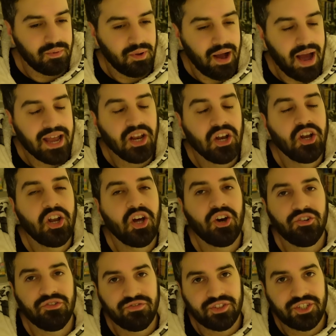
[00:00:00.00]
I
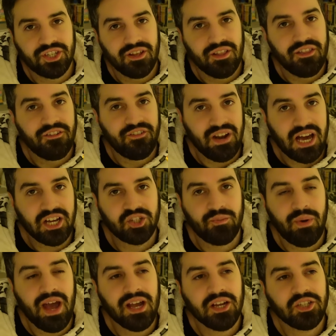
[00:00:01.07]
loved the
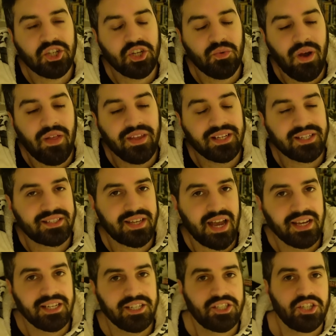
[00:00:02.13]
flashback to when they
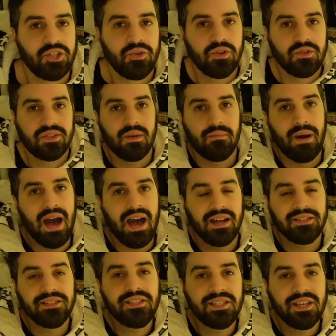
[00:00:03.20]
decided to use the
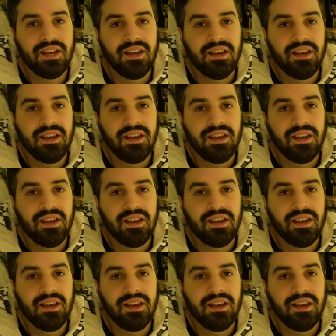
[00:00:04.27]
band